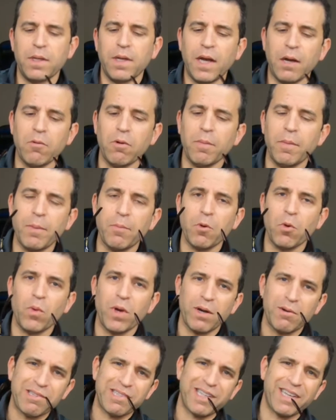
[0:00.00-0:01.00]
And I remember
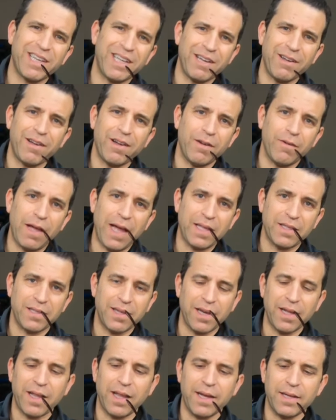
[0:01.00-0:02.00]
when I was looking at
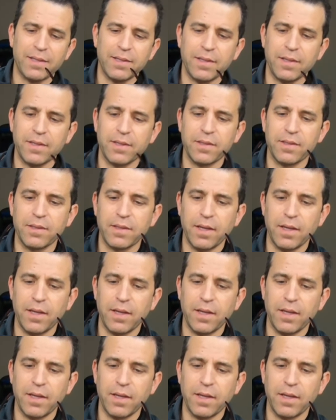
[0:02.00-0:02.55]
sunglasses